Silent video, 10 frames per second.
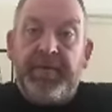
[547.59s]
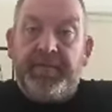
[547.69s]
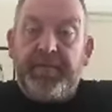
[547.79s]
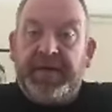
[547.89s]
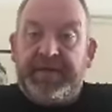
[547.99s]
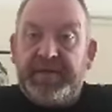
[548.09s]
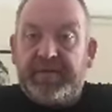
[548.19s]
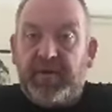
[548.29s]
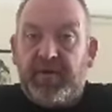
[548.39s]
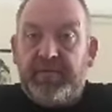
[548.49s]
I did
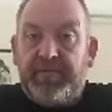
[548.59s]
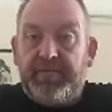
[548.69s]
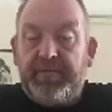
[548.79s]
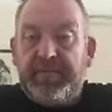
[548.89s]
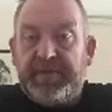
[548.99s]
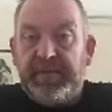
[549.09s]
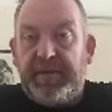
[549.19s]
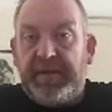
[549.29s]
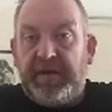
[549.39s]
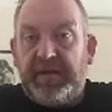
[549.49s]
so
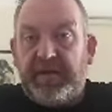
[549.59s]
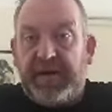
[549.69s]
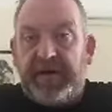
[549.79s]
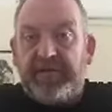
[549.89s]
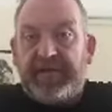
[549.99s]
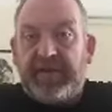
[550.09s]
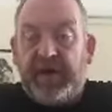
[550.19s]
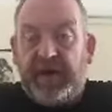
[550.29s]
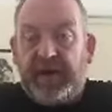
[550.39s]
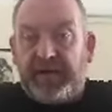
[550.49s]
simply on the grounds that
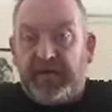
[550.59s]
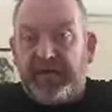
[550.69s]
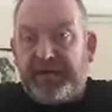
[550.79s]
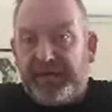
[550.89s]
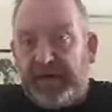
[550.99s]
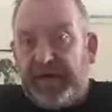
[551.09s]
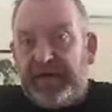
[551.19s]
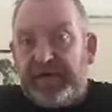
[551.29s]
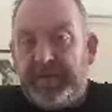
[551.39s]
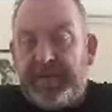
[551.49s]
I couldn't find
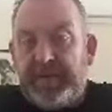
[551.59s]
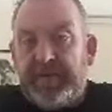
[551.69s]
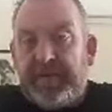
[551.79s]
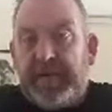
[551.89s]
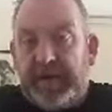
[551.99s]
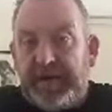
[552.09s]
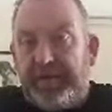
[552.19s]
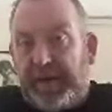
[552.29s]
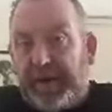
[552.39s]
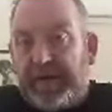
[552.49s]
any
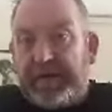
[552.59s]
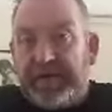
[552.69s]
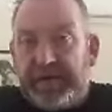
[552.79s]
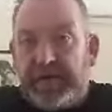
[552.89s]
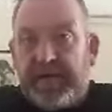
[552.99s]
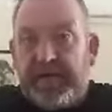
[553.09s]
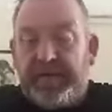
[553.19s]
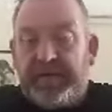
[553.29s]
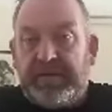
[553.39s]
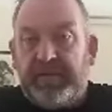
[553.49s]
party in
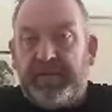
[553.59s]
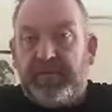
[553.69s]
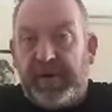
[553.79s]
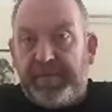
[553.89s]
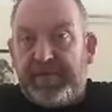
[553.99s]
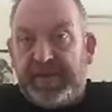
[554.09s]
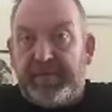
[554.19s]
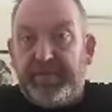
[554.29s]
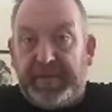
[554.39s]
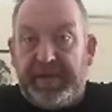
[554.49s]
Ireland that would represent
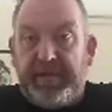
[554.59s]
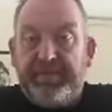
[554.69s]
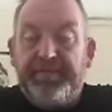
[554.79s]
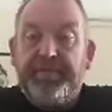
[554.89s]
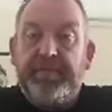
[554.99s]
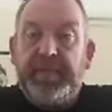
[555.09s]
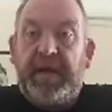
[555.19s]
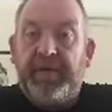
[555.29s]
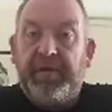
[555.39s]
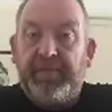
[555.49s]
me
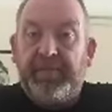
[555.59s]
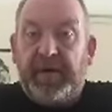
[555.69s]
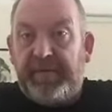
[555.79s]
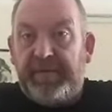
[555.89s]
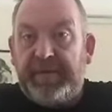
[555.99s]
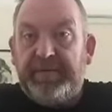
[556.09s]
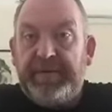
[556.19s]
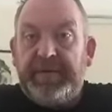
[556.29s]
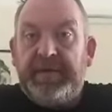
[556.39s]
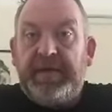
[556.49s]
and my family
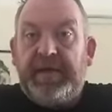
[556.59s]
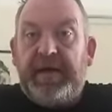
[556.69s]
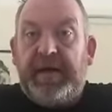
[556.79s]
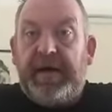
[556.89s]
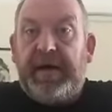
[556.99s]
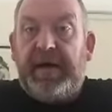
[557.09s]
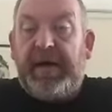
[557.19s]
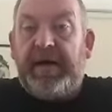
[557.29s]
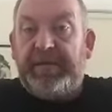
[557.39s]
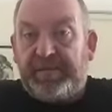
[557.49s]

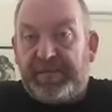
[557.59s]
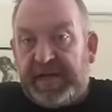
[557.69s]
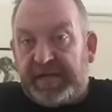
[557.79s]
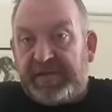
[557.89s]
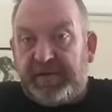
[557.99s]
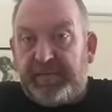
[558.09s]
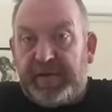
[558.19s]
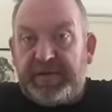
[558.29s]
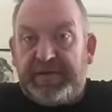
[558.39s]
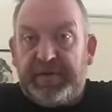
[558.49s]
and the protection of my
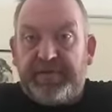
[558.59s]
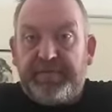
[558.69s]
children.